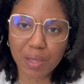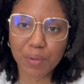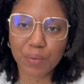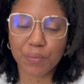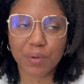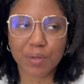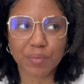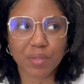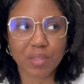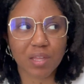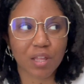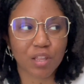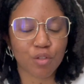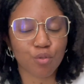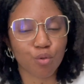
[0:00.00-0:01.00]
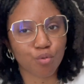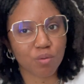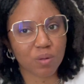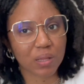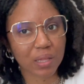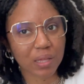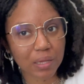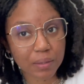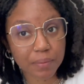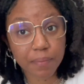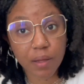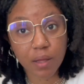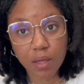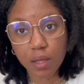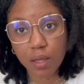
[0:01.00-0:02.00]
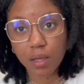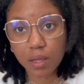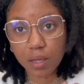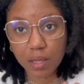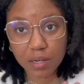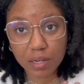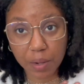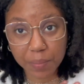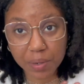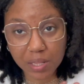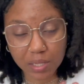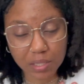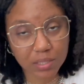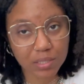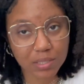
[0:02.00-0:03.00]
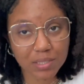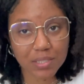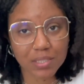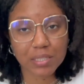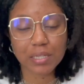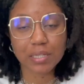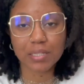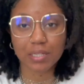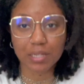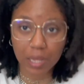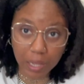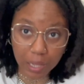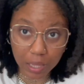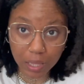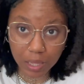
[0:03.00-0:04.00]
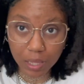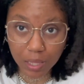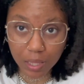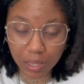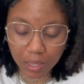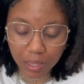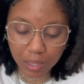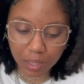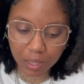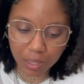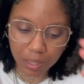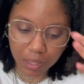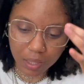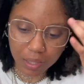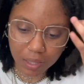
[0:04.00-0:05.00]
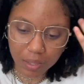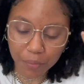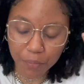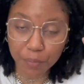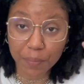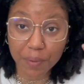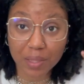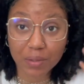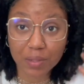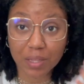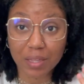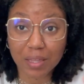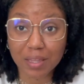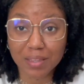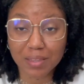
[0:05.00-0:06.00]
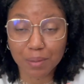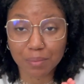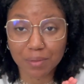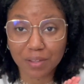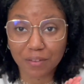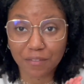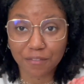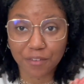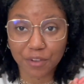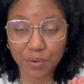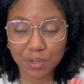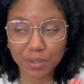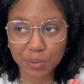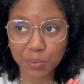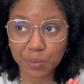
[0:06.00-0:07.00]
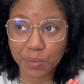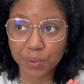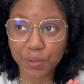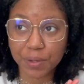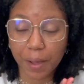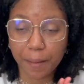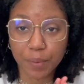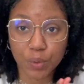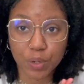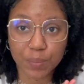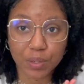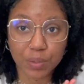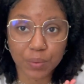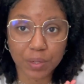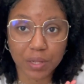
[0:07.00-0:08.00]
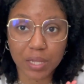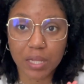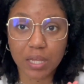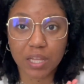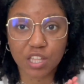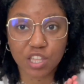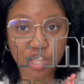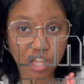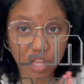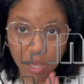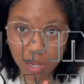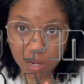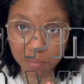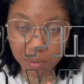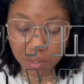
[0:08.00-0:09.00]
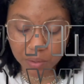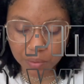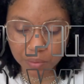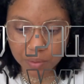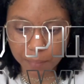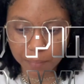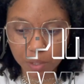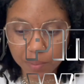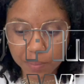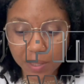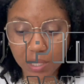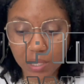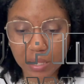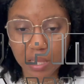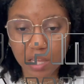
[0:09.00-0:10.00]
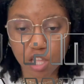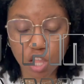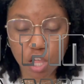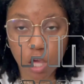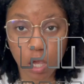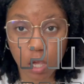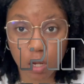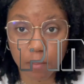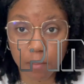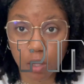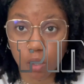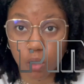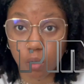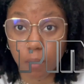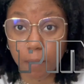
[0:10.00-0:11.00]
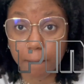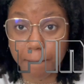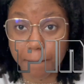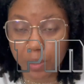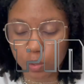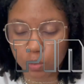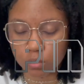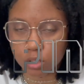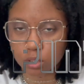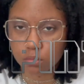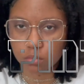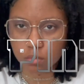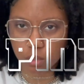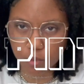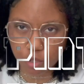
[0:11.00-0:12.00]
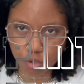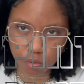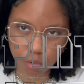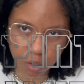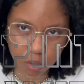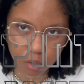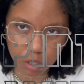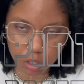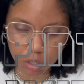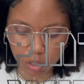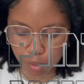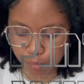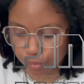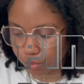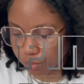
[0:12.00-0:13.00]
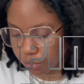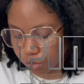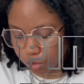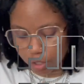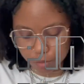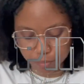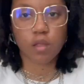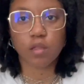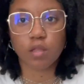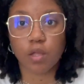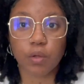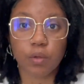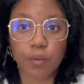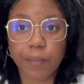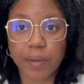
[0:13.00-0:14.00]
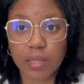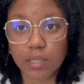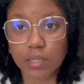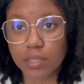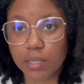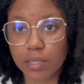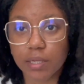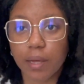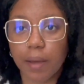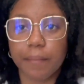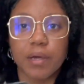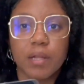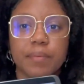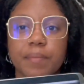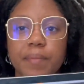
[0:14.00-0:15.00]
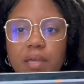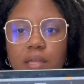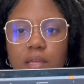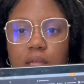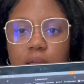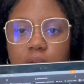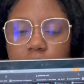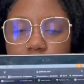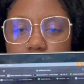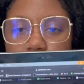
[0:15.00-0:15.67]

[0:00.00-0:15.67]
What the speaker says: welcome to the Antisocial Club. Diamond Alexis. Today we're making something very cool. I'm going to be doing chainmail. I'm going to be making a chainmail belt. Let me show y'all an example. Hold on. So basically I'm going to be making